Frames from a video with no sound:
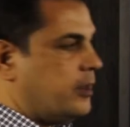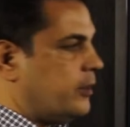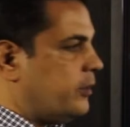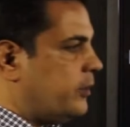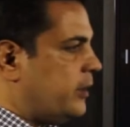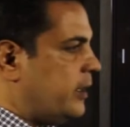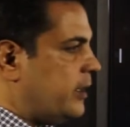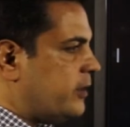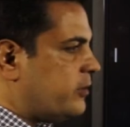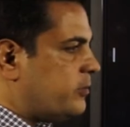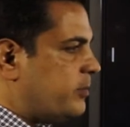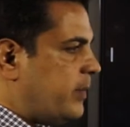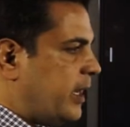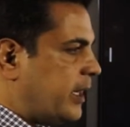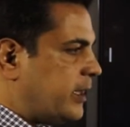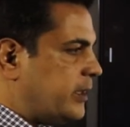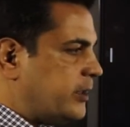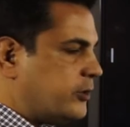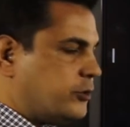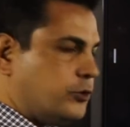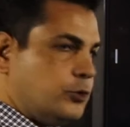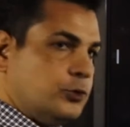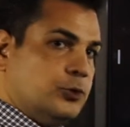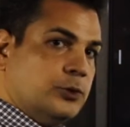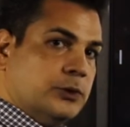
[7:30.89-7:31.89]
This
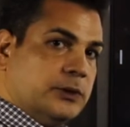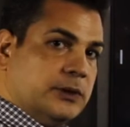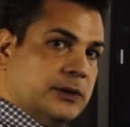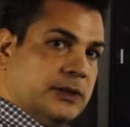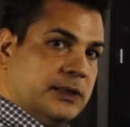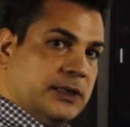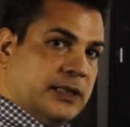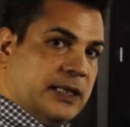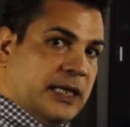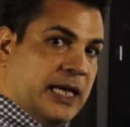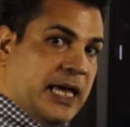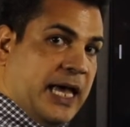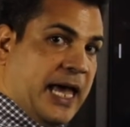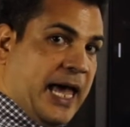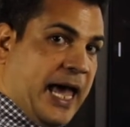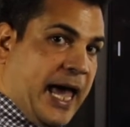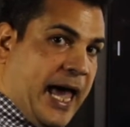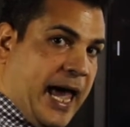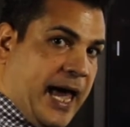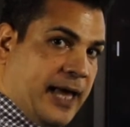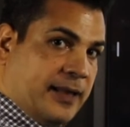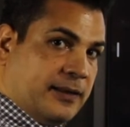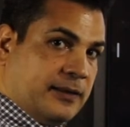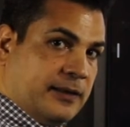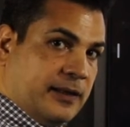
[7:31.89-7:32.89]
magnitude
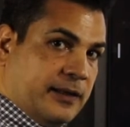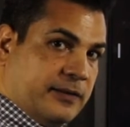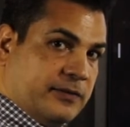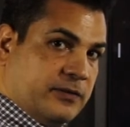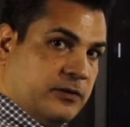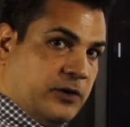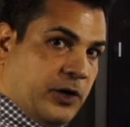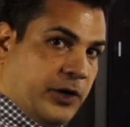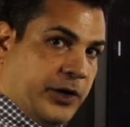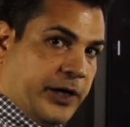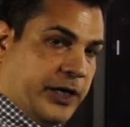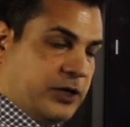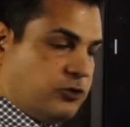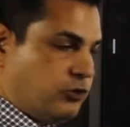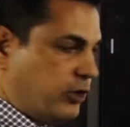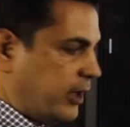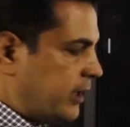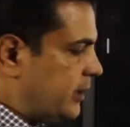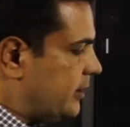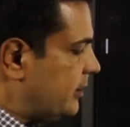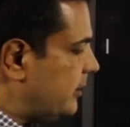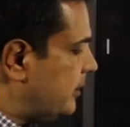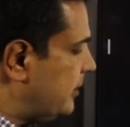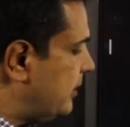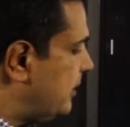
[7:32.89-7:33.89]
and its
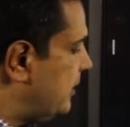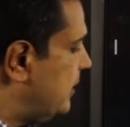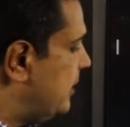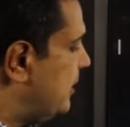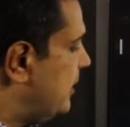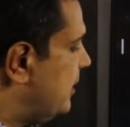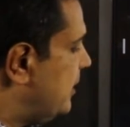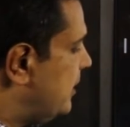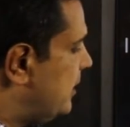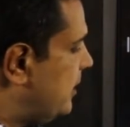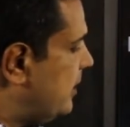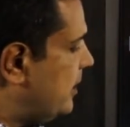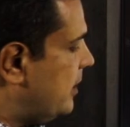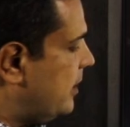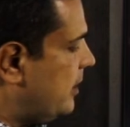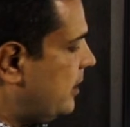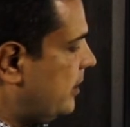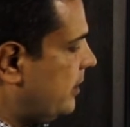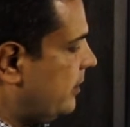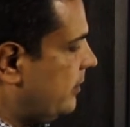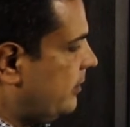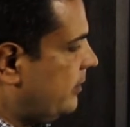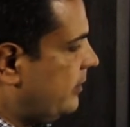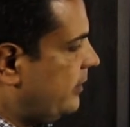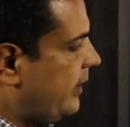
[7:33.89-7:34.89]
direction
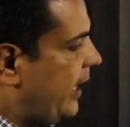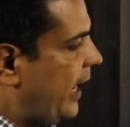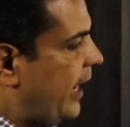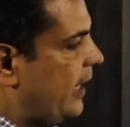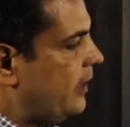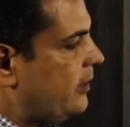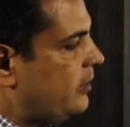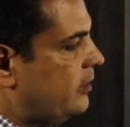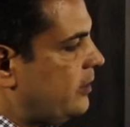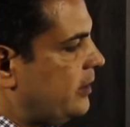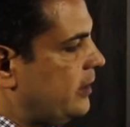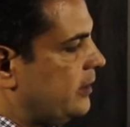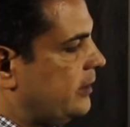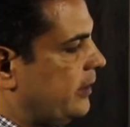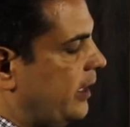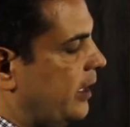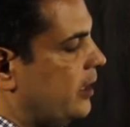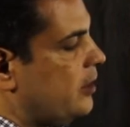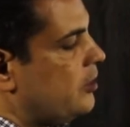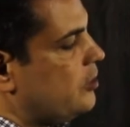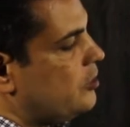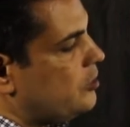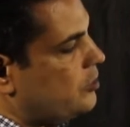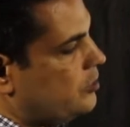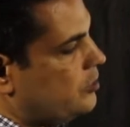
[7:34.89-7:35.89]
tan theta.